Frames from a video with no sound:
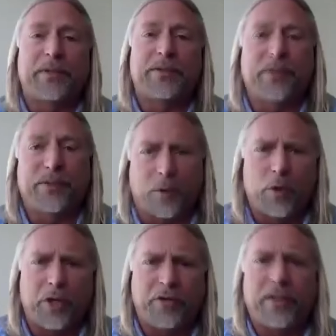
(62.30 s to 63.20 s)
So he's like, What
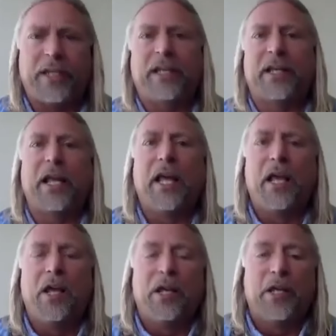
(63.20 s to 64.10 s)
do you think? And
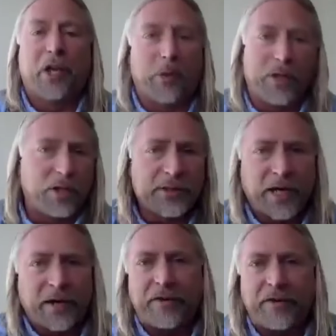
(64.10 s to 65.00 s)
you know, we looked at
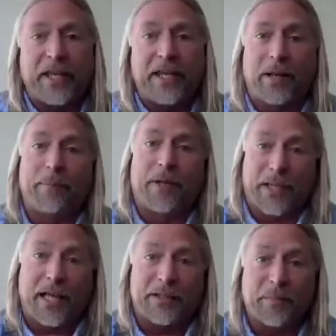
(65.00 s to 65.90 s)
everything and I'm like,
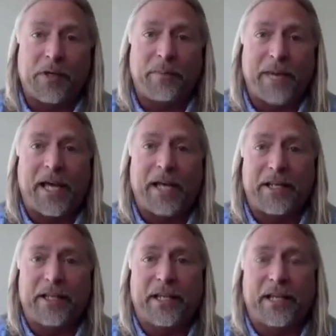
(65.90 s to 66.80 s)
yeah, it's pretty bad.
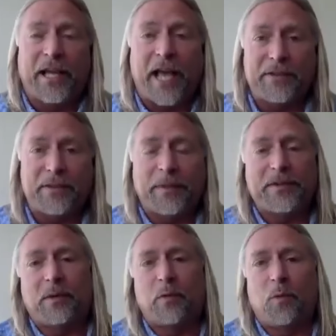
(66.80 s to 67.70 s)
And I asked him, I
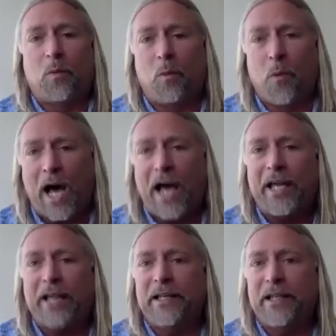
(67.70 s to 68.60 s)
said,
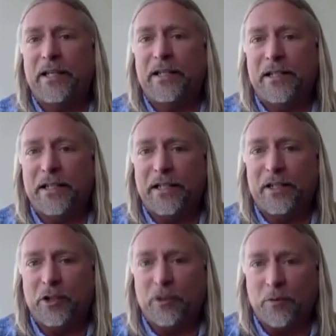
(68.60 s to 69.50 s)
why did
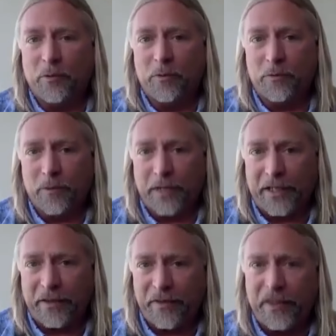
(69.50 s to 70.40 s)
you
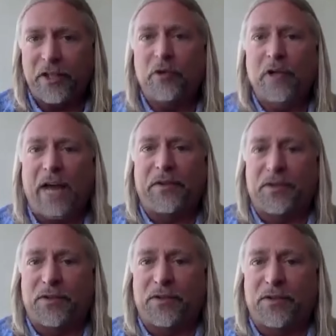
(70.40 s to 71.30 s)
like think you got
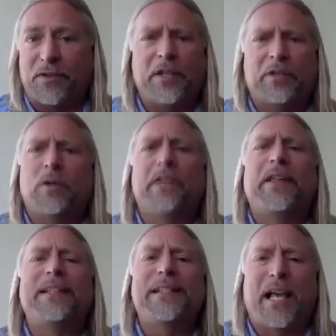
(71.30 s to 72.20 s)
this arthritis? What did
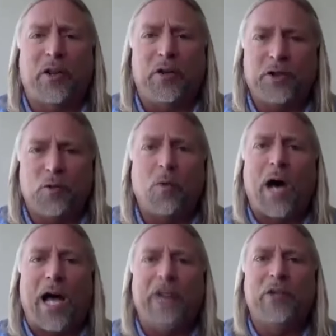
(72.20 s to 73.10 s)
they tell you
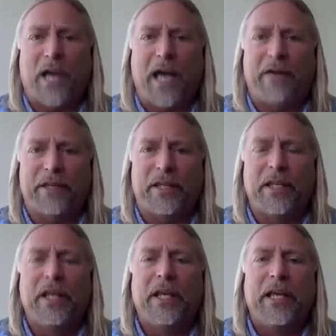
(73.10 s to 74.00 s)
why you have it?
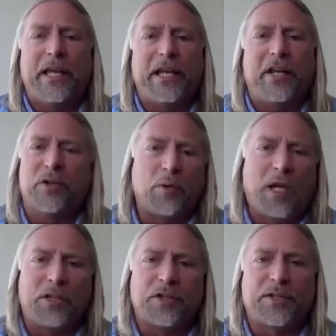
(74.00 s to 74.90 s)
And he goes,
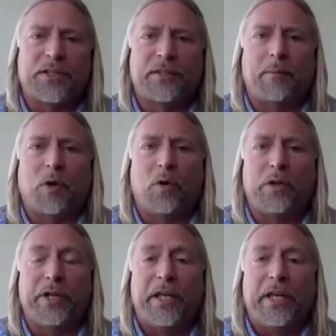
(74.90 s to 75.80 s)
well, it's just because I'm old.
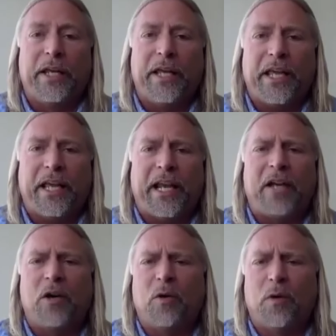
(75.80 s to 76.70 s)
And I
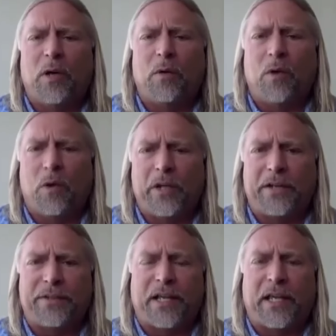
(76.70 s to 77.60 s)
go, well, hold
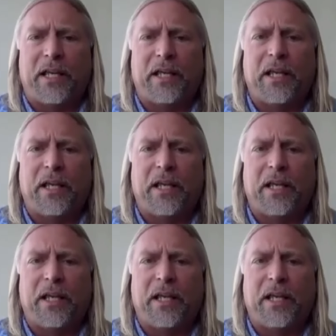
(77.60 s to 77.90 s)
on a second.